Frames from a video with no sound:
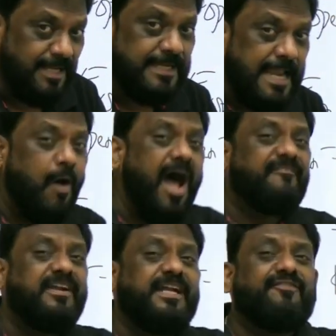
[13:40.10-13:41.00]
now I
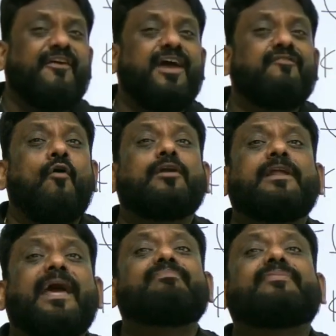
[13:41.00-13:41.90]
will define
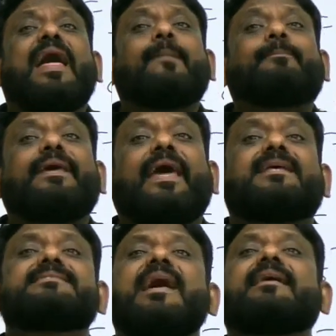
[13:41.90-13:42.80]
what enthalpy
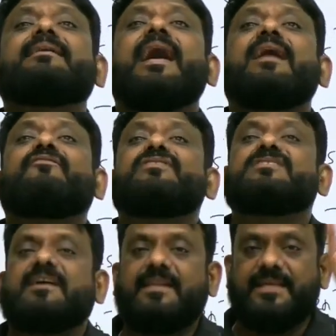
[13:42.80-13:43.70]
exactly and
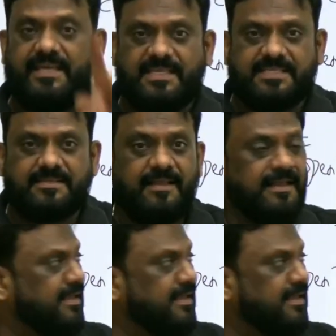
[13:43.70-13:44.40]
physically is.